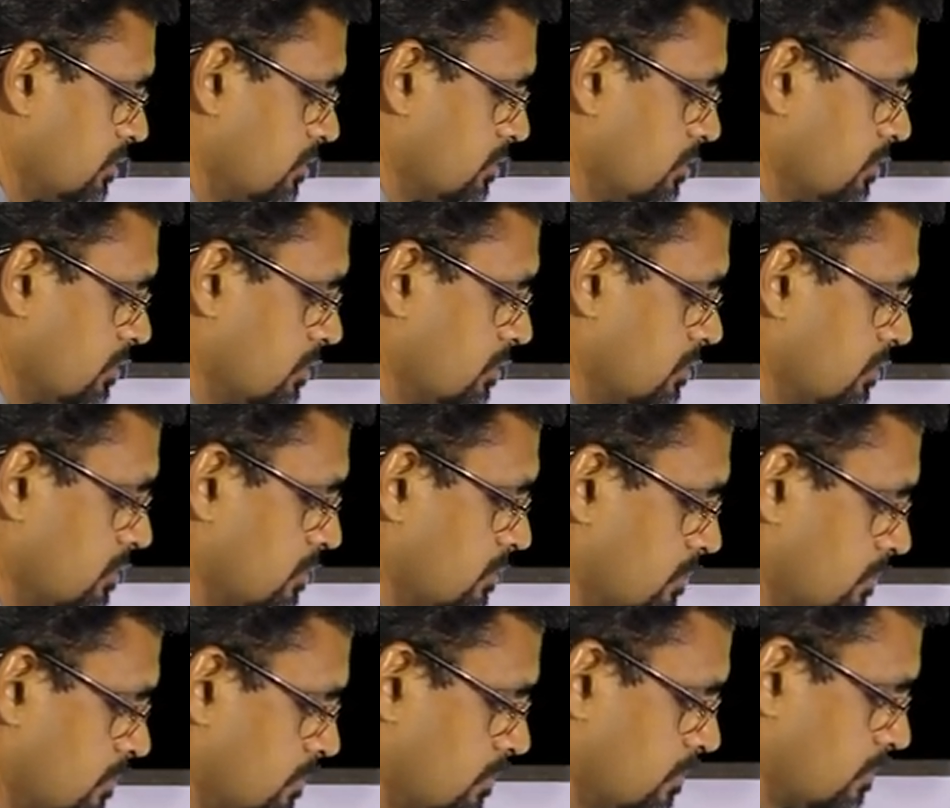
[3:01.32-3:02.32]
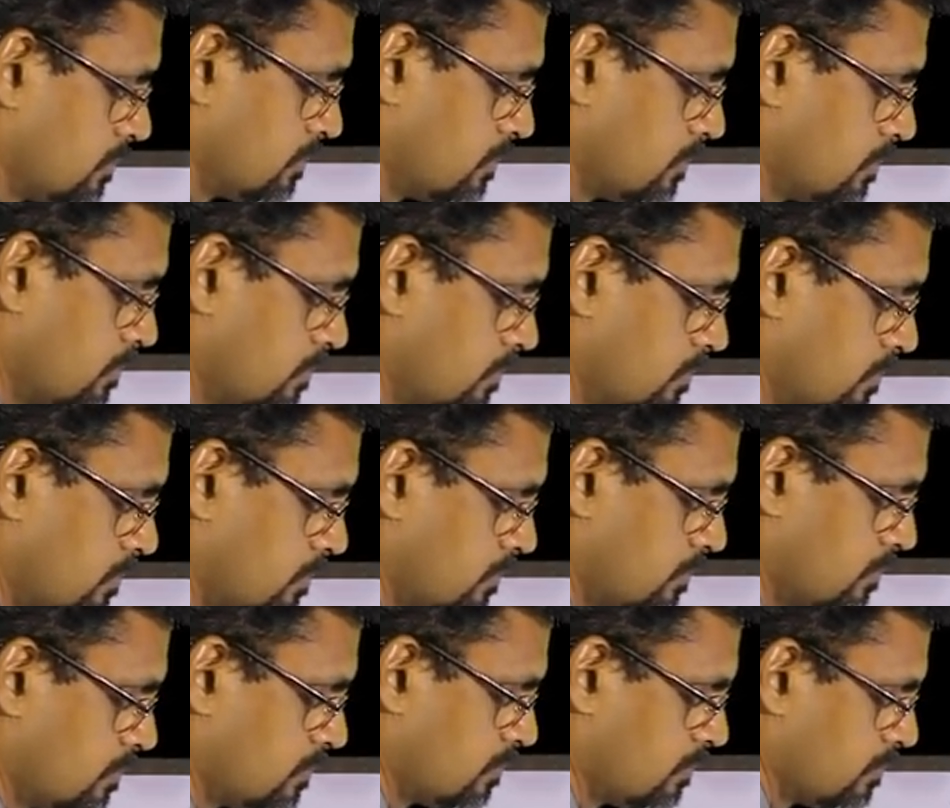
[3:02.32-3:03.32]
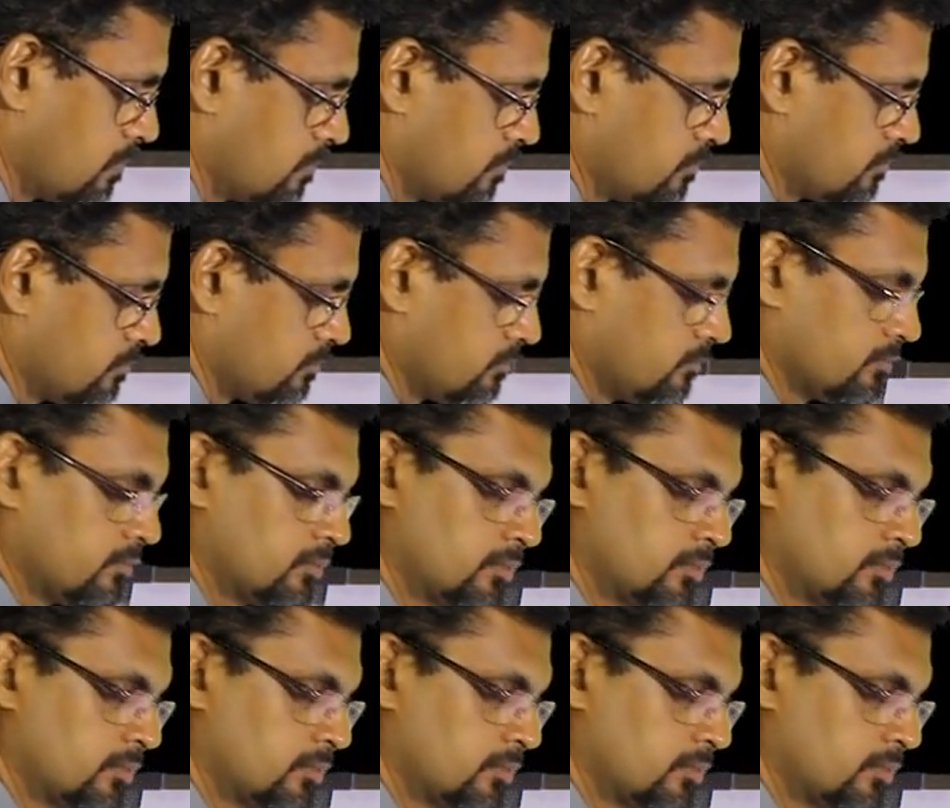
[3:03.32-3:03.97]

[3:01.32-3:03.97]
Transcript: No one is speaking in this clip.